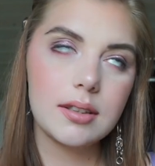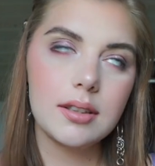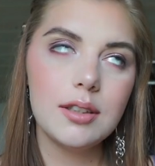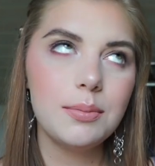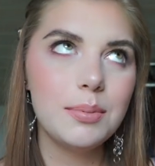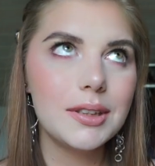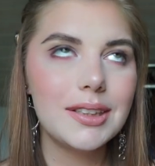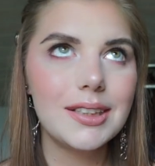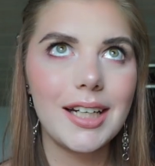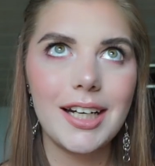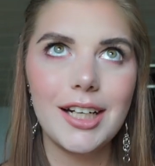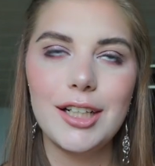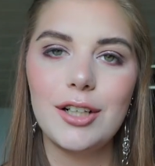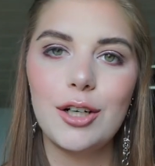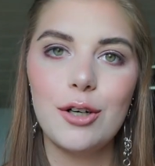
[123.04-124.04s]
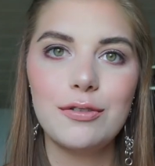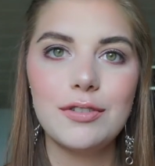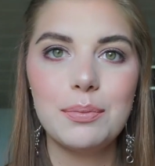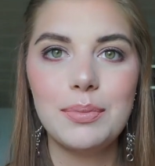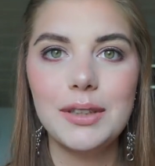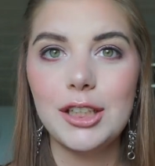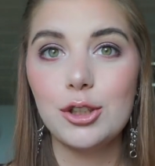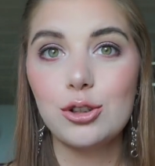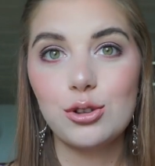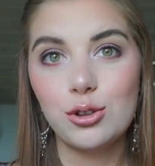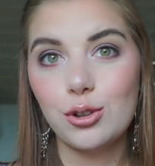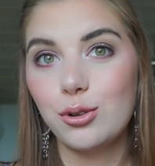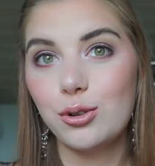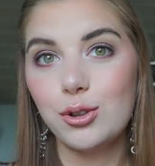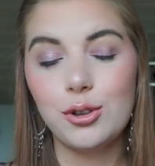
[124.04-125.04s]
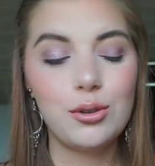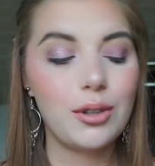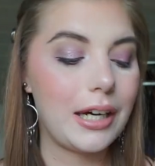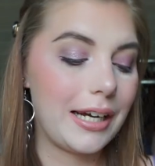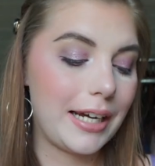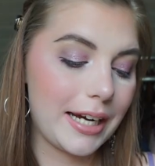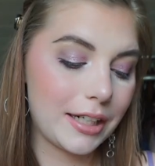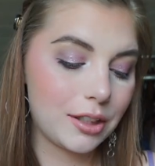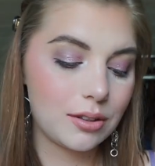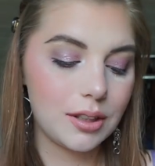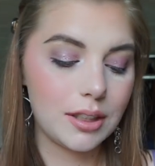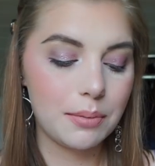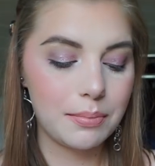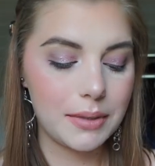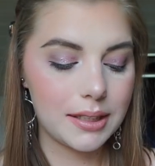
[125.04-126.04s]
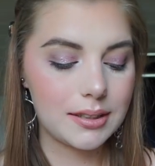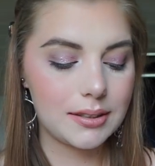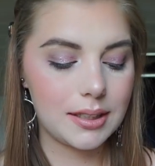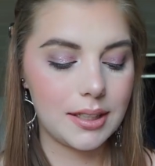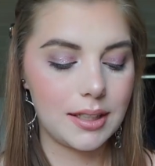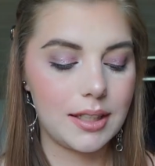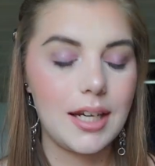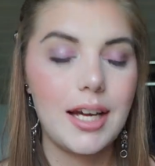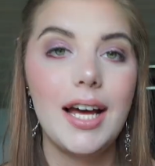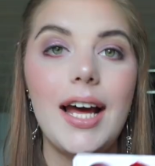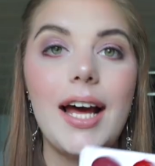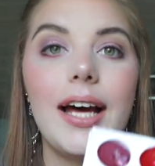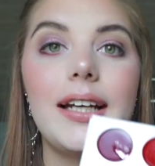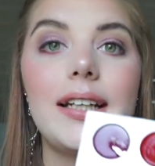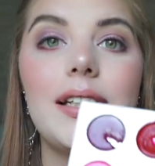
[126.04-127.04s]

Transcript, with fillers: a little bit tired of it being so nude, I actually mixed in a